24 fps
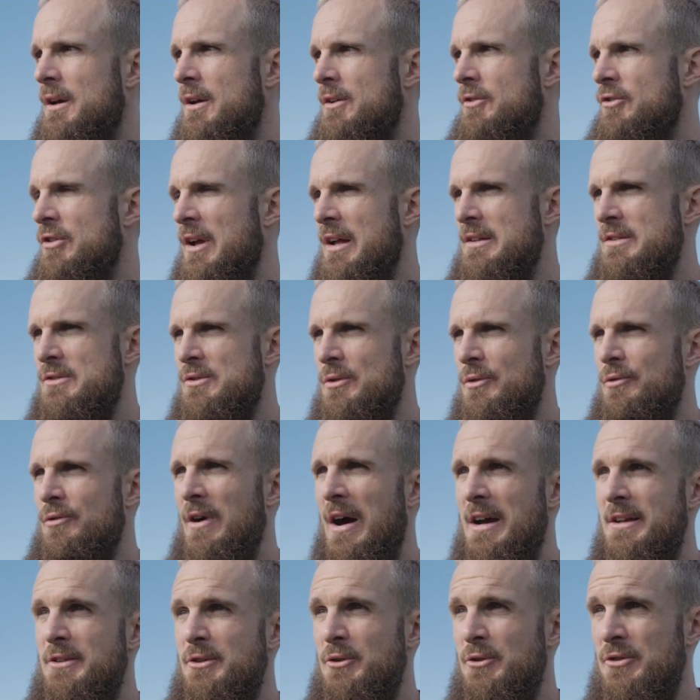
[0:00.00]
chance to
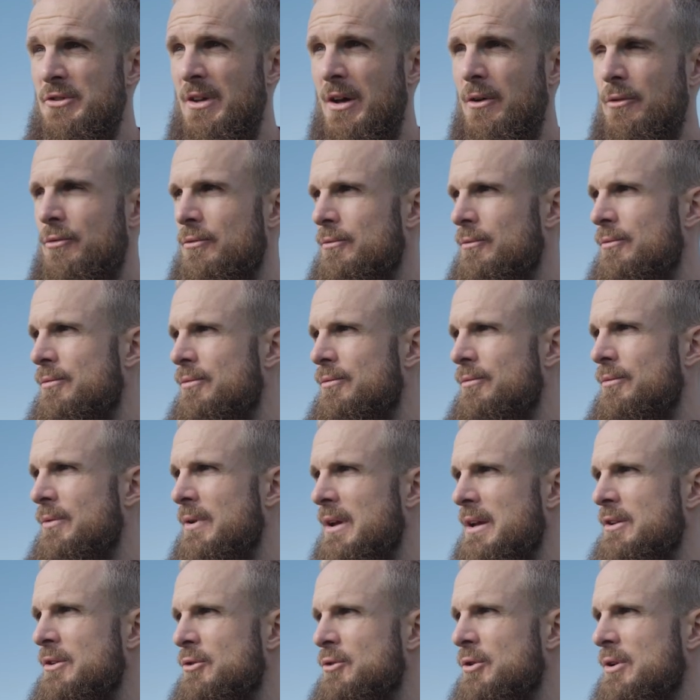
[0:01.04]
find yourself
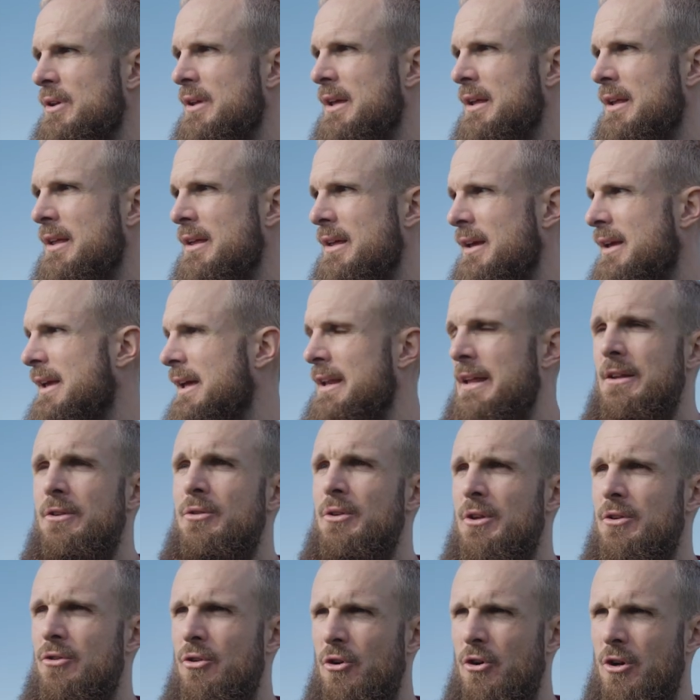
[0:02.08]
into get
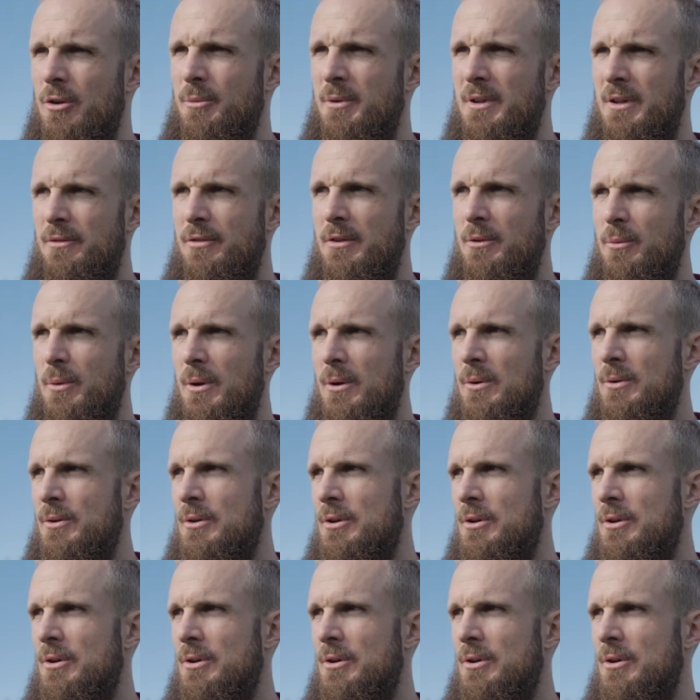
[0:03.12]
into the tournament, if you will.